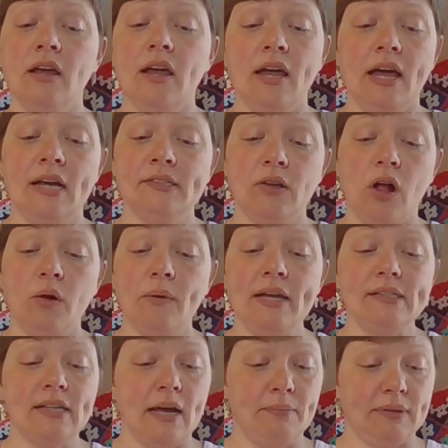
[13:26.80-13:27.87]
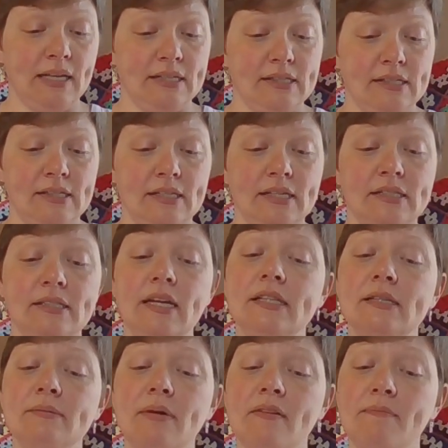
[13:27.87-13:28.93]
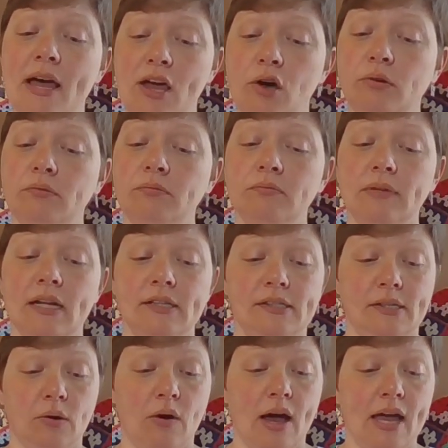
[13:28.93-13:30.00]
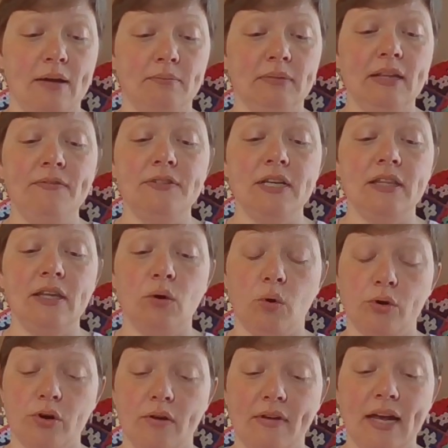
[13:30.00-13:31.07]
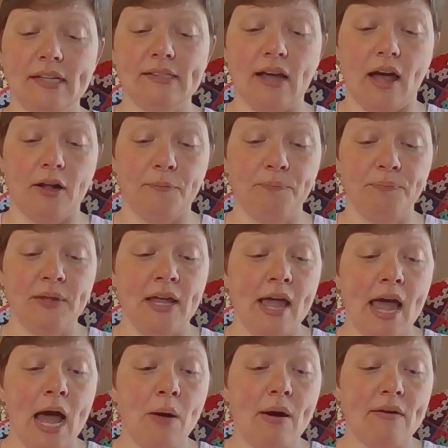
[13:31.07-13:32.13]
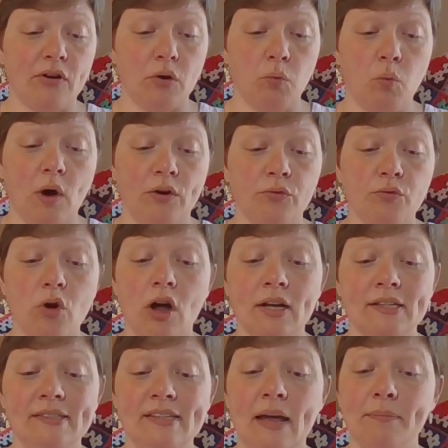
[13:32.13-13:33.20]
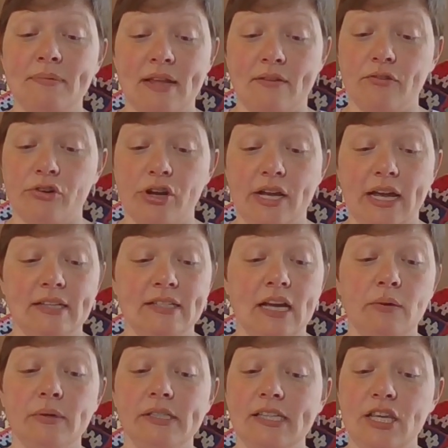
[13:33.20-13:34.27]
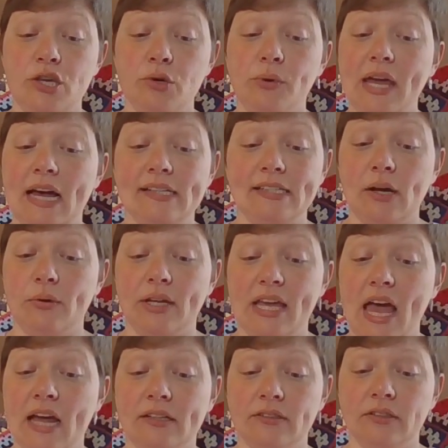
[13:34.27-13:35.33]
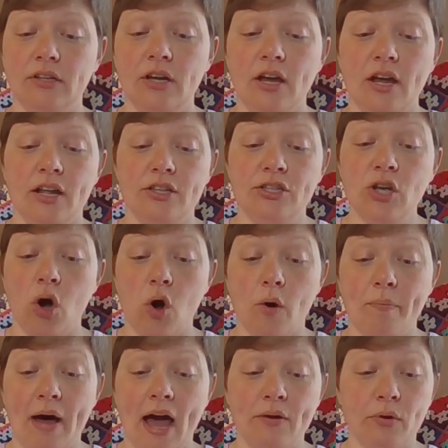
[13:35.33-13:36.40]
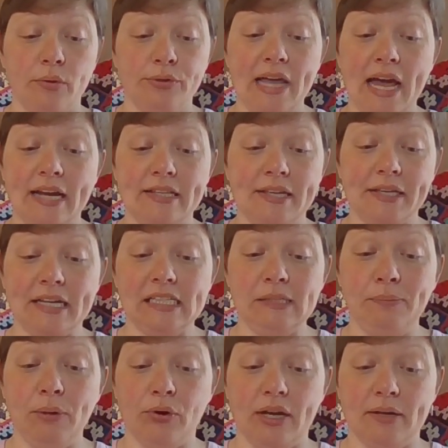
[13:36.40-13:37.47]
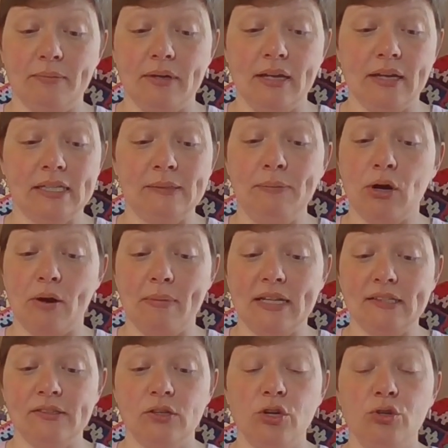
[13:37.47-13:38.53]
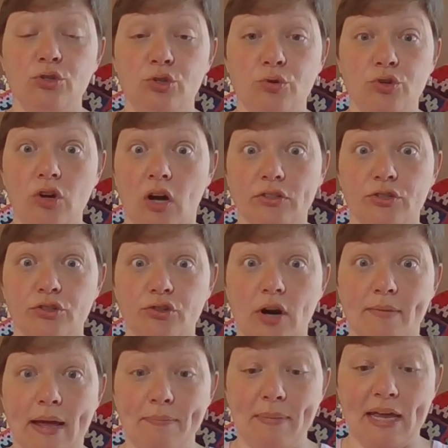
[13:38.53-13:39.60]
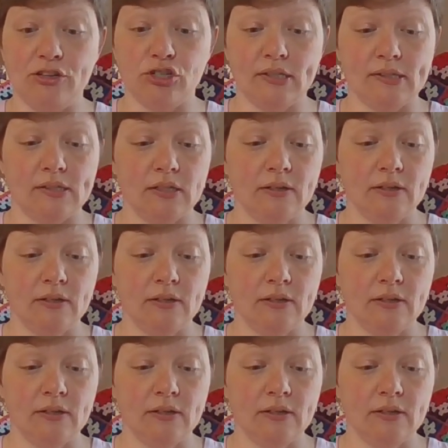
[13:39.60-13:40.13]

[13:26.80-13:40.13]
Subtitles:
As always, I place the city's needs above my own, and so I am lifting the order of exile. However, one wrong step, Nevery, and I will see you cast out again. No pyrotechnic experiments. Do not try my patience.